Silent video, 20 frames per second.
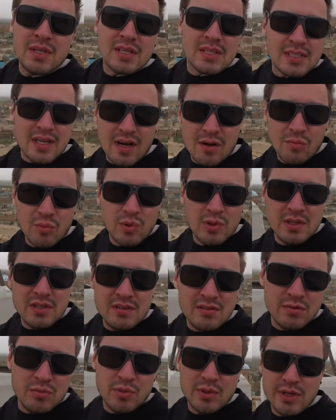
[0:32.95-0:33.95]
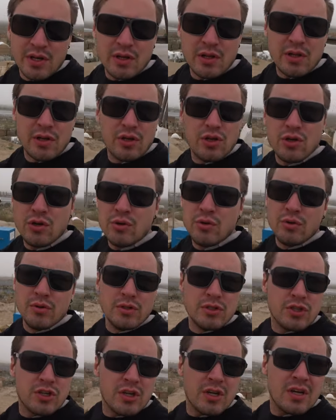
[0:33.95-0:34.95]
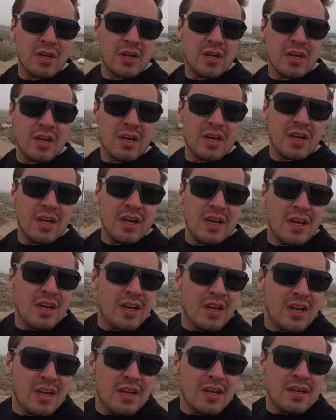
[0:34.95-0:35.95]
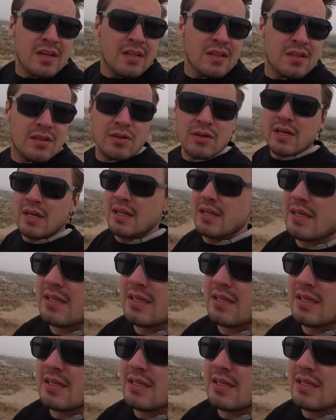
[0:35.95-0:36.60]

it's unbelievably huge. Look at